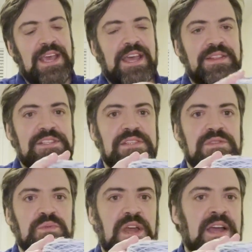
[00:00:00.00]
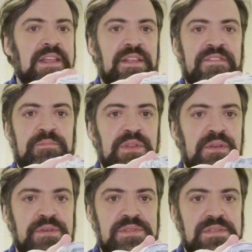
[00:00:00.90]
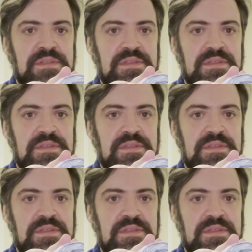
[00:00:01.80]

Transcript: And this is, I love blues.